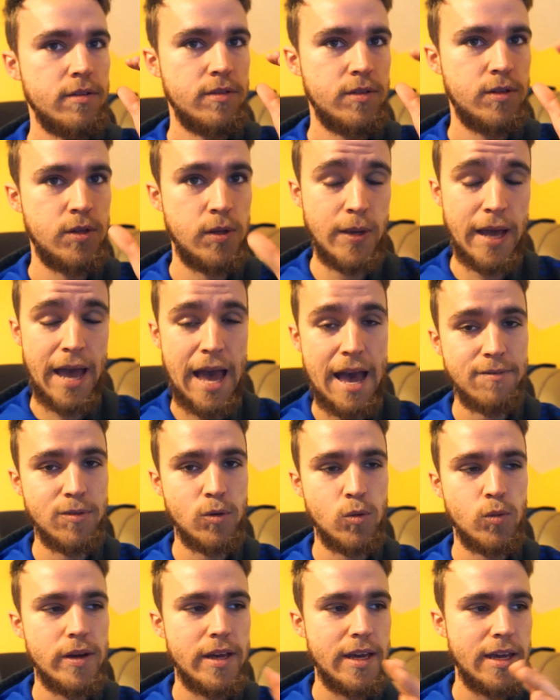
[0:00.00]
to have a
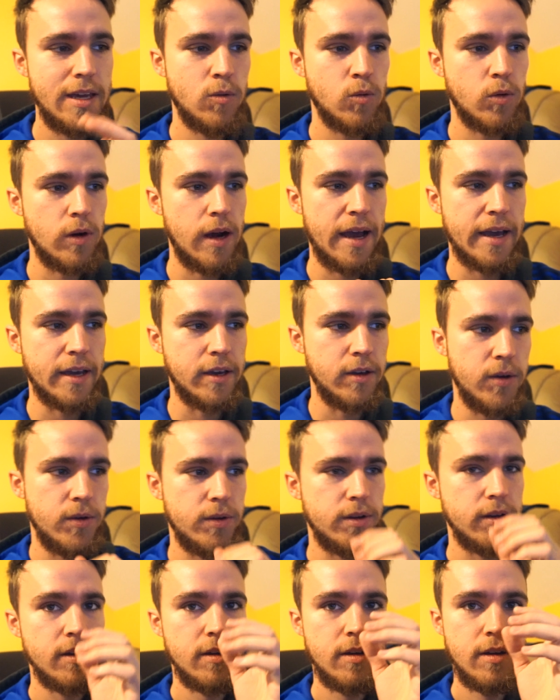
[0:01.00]
way where I
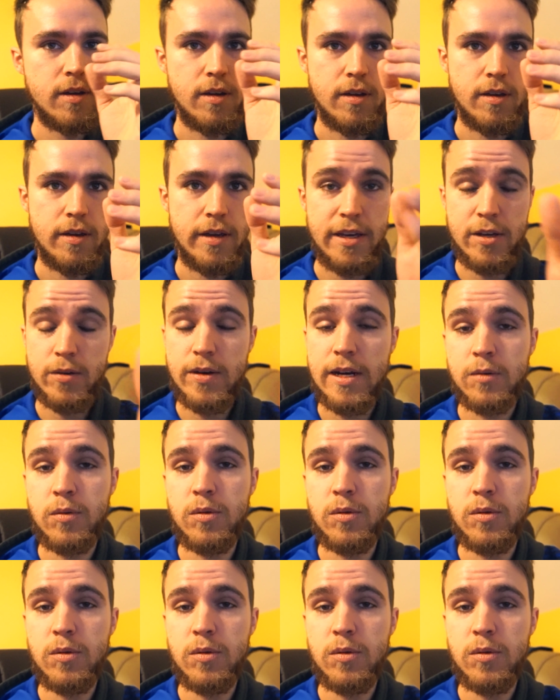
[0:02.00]
could interact